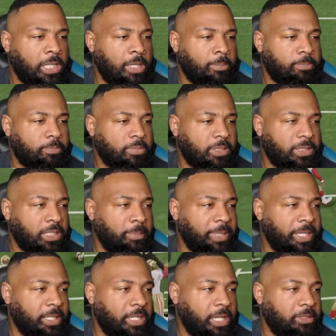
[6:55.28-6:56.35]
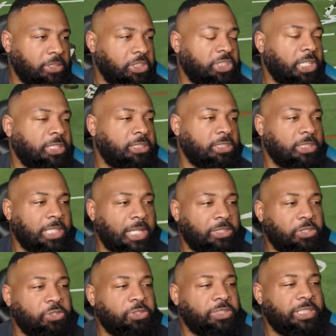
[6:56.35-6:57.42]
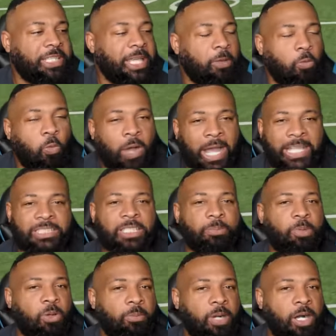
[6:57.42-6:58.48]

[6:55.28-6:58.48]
not. I mean, did y'all now? Do you see that wind up